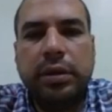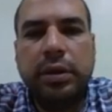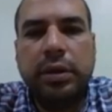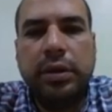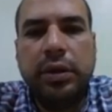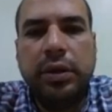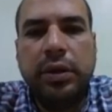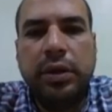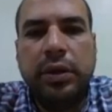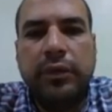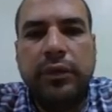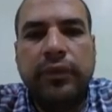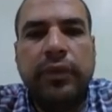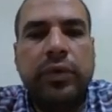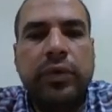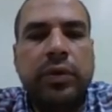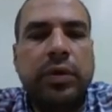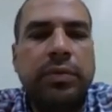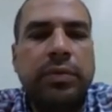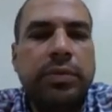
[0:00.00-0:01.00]
for
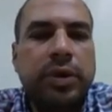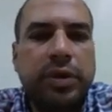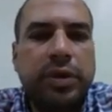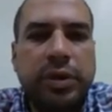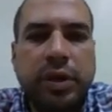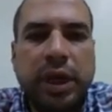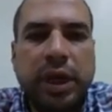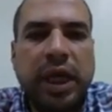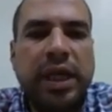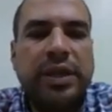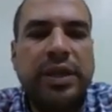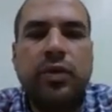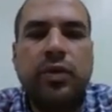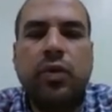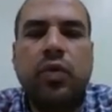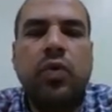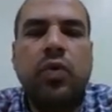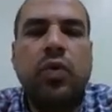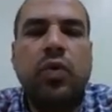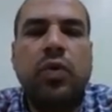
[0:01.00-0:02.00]
compressor X
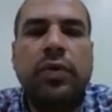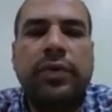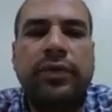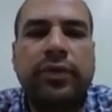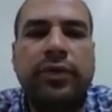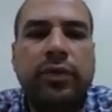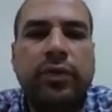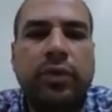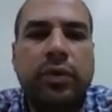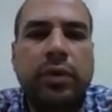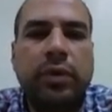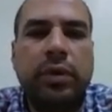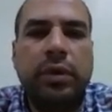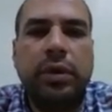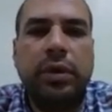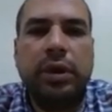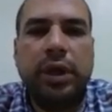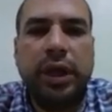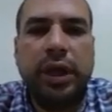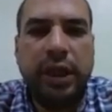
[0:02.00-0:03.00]
or for
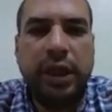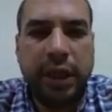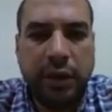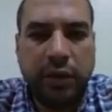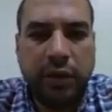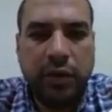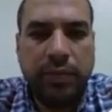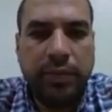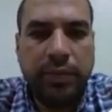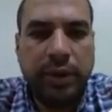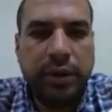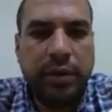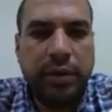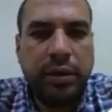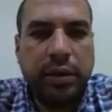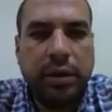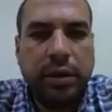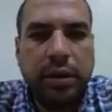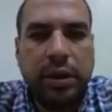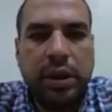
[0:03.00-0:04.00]
any equipment
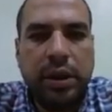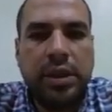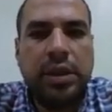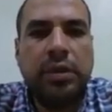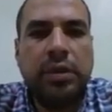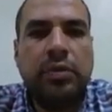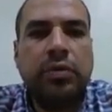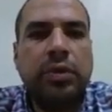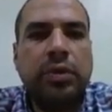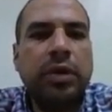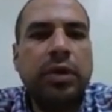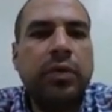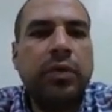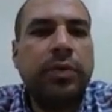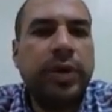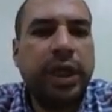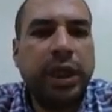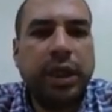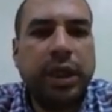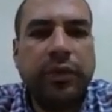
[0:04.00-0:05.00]
is the total
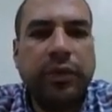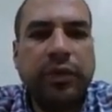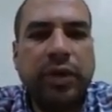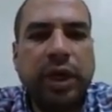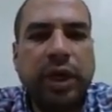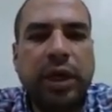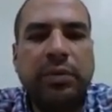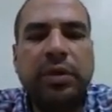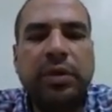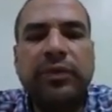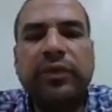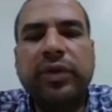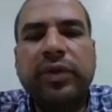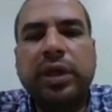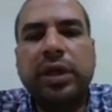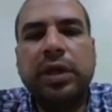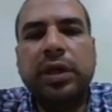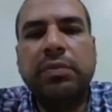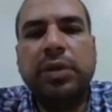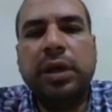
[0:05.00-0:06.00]
operating time divided
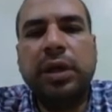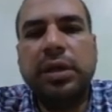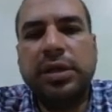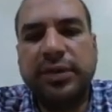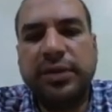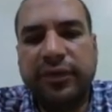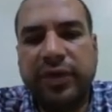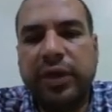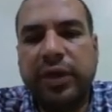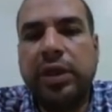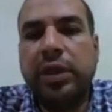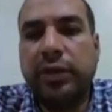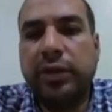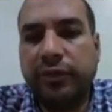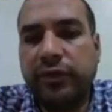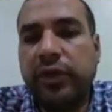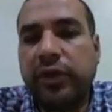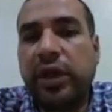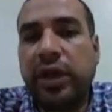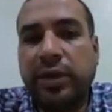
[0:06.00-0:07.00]
by the failure
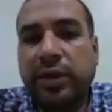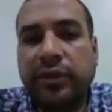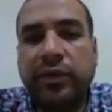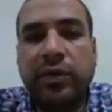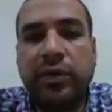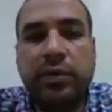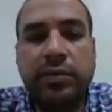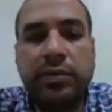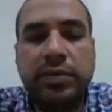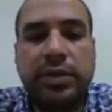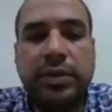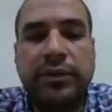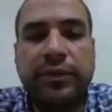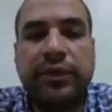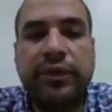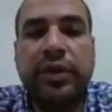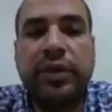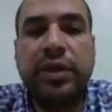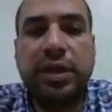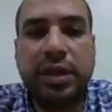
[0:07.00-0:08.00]
rate from the first
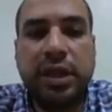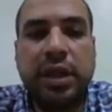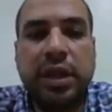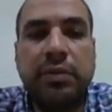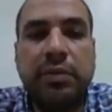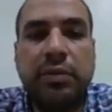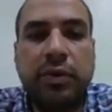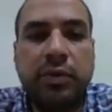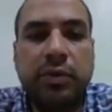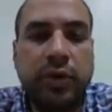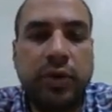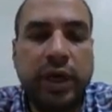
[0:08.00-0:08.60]
table we have.